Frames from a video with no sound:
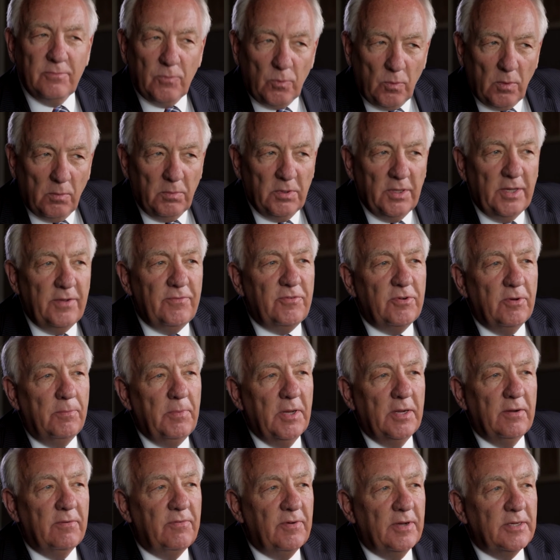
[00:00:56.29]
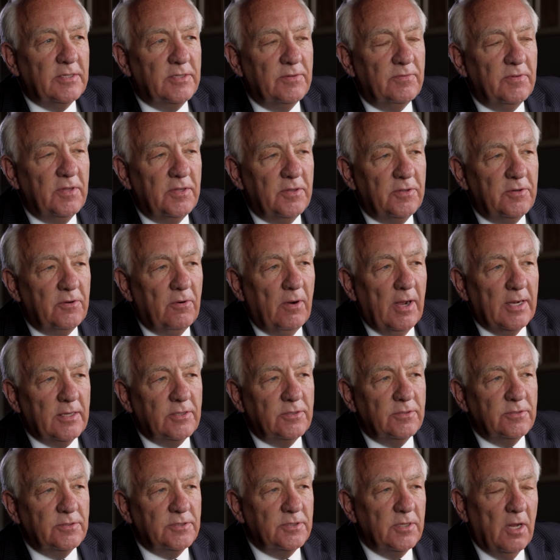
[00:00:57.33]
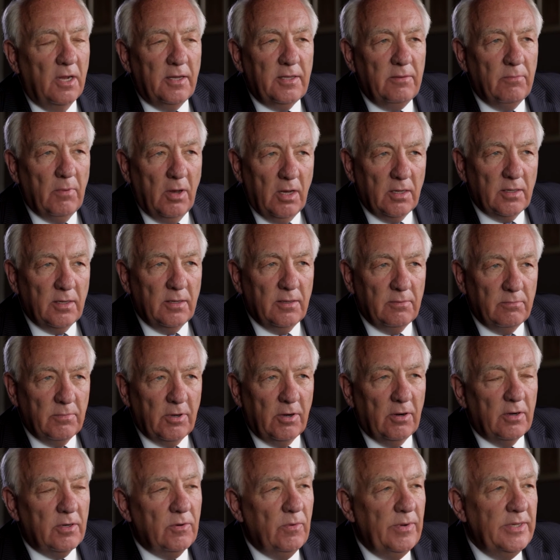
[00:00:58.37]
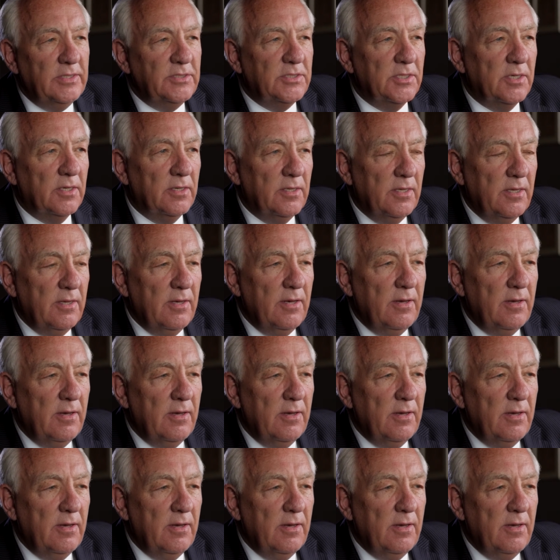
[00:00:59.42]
were believed to have been effectively the directors, Nahimana and Barayagwiza,